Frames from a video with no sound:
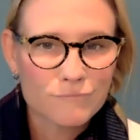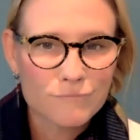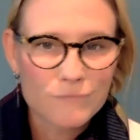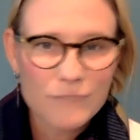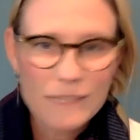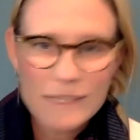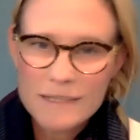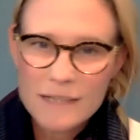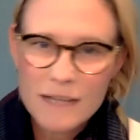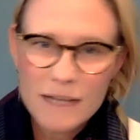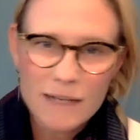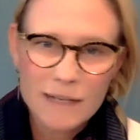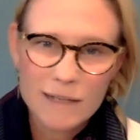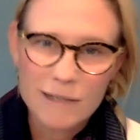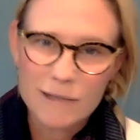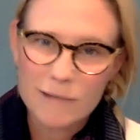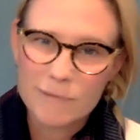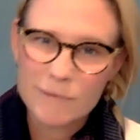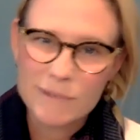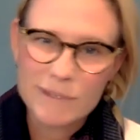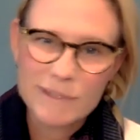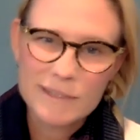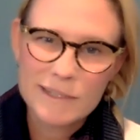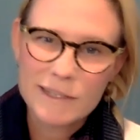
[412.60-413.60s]
It's
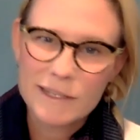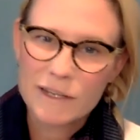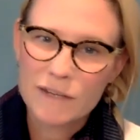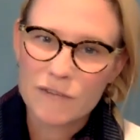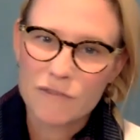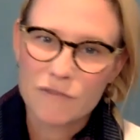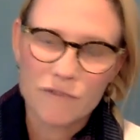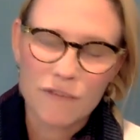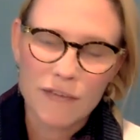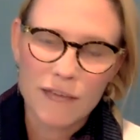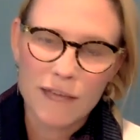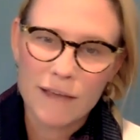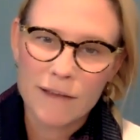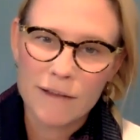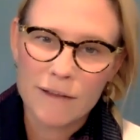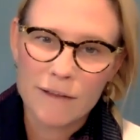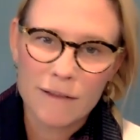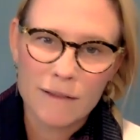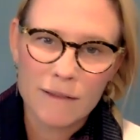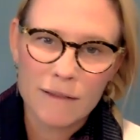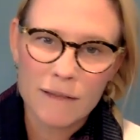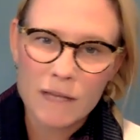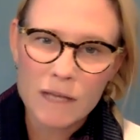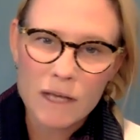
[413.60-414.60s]
gonna
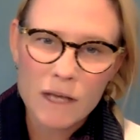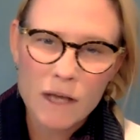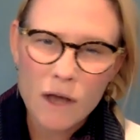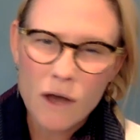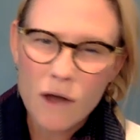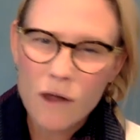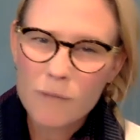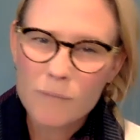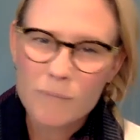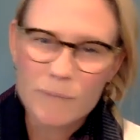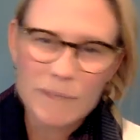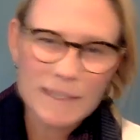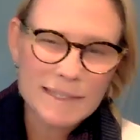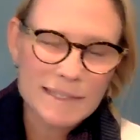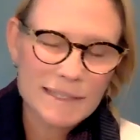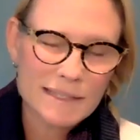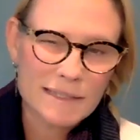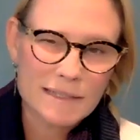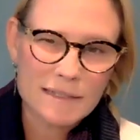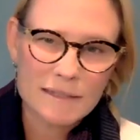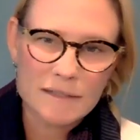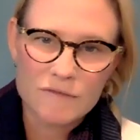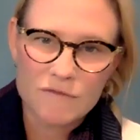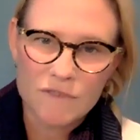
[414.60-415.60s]
fail. All
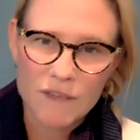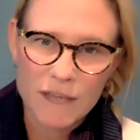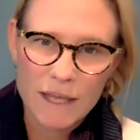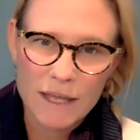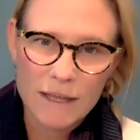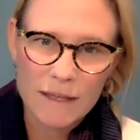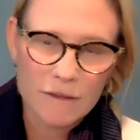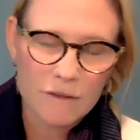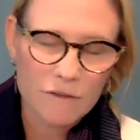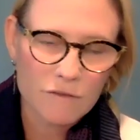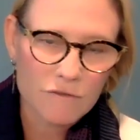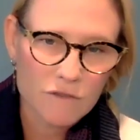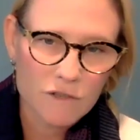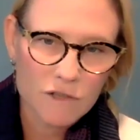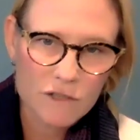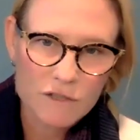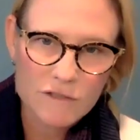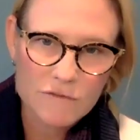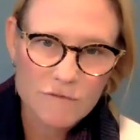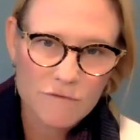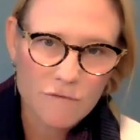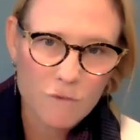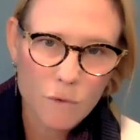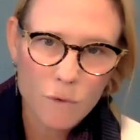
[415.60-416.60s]
businesses fail in the
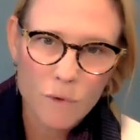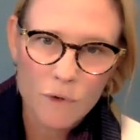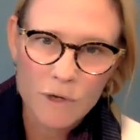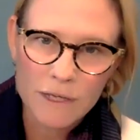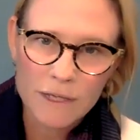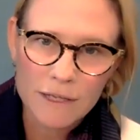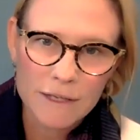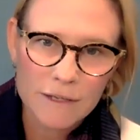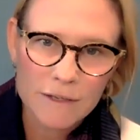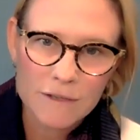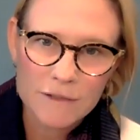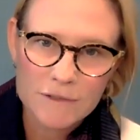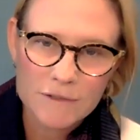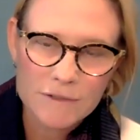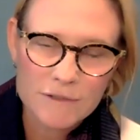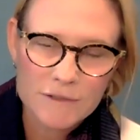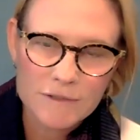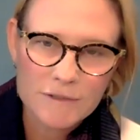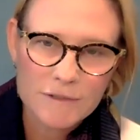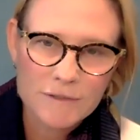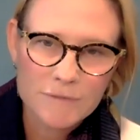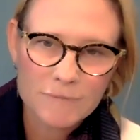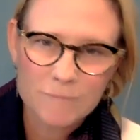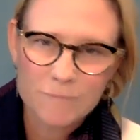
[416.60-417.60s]
first 4
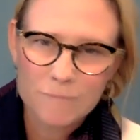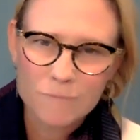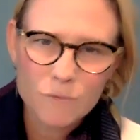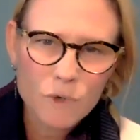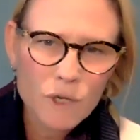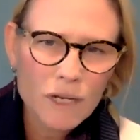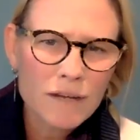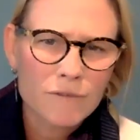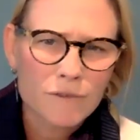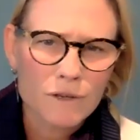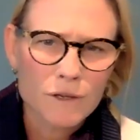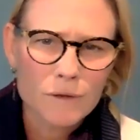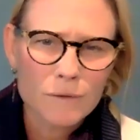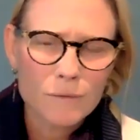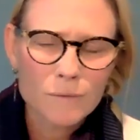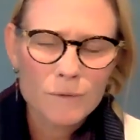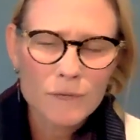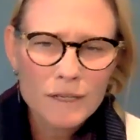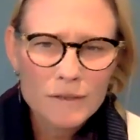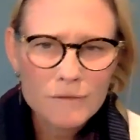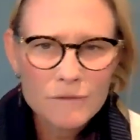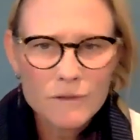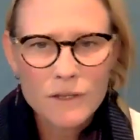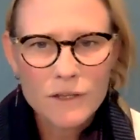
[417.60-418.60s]
years, whatever
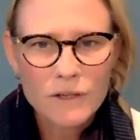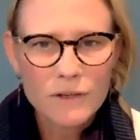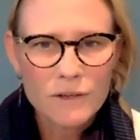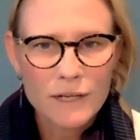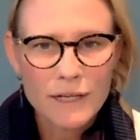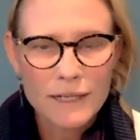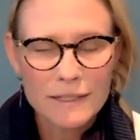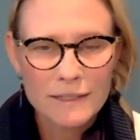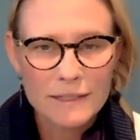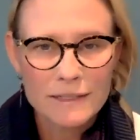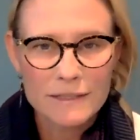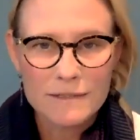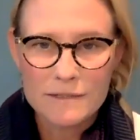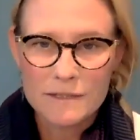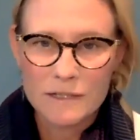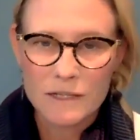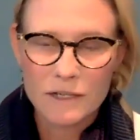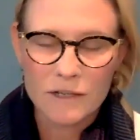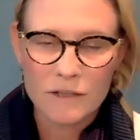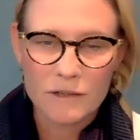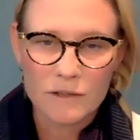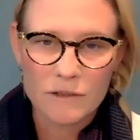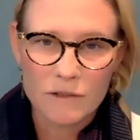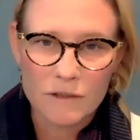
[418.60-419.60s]
their ideas
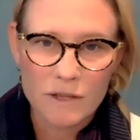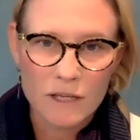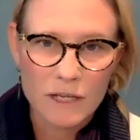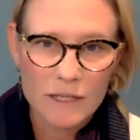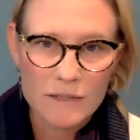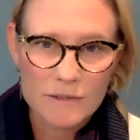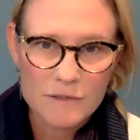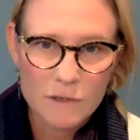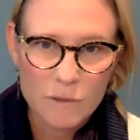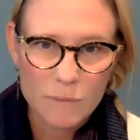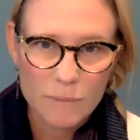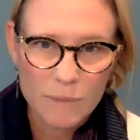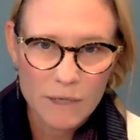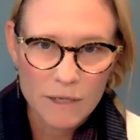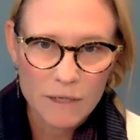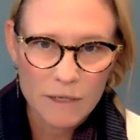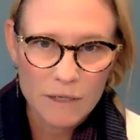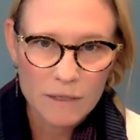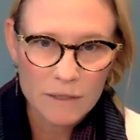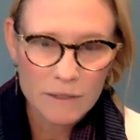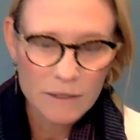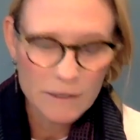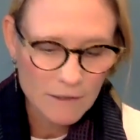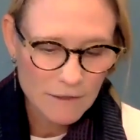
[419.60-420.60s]
are and their thoughts are about
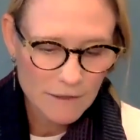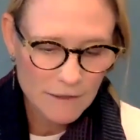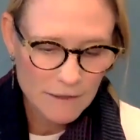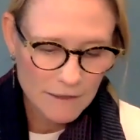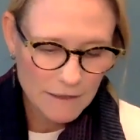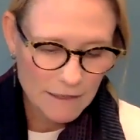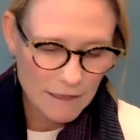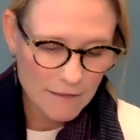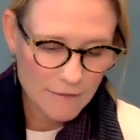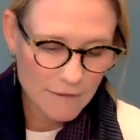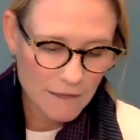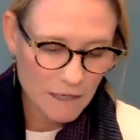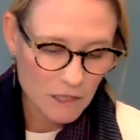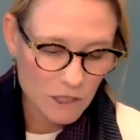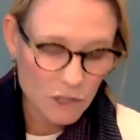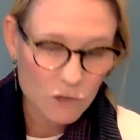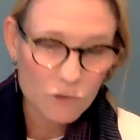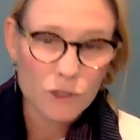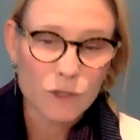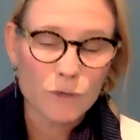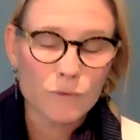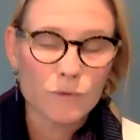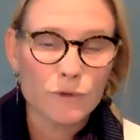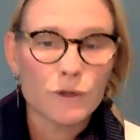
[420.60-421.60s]
it. And then
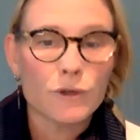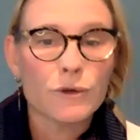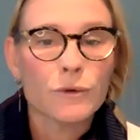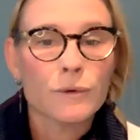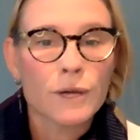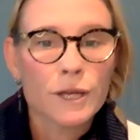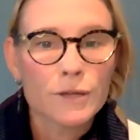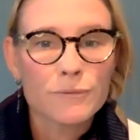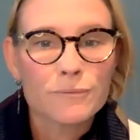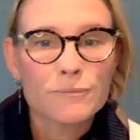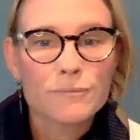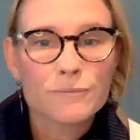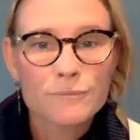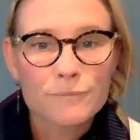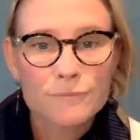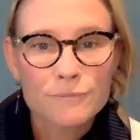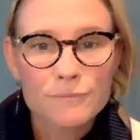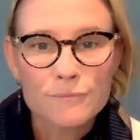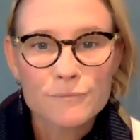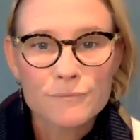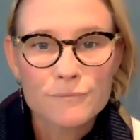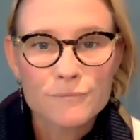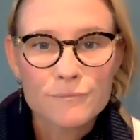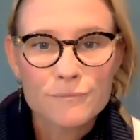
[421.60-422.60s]
you don't do it
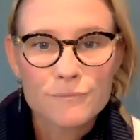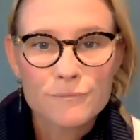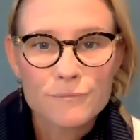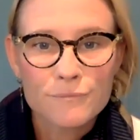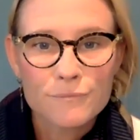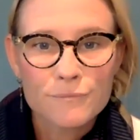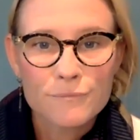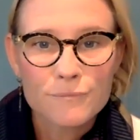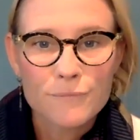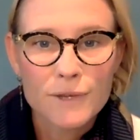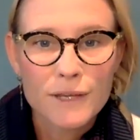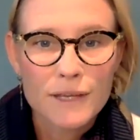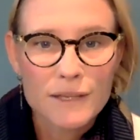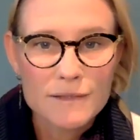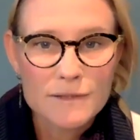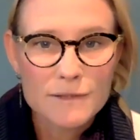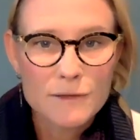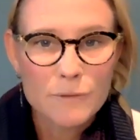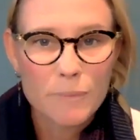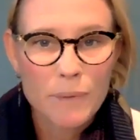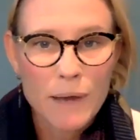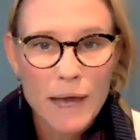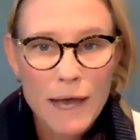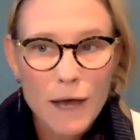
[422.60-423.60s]
because
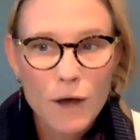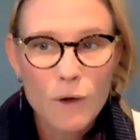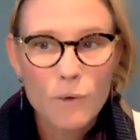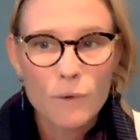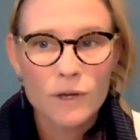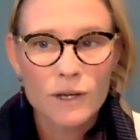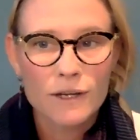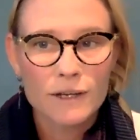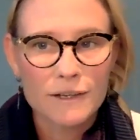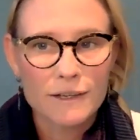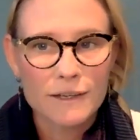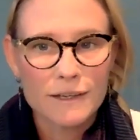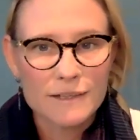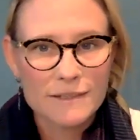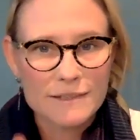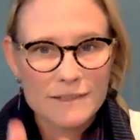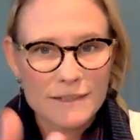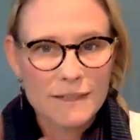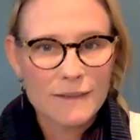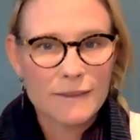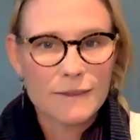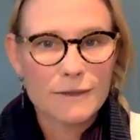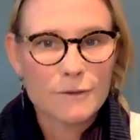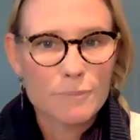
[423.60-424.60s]
the power is
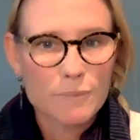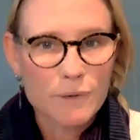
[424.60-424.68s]
in the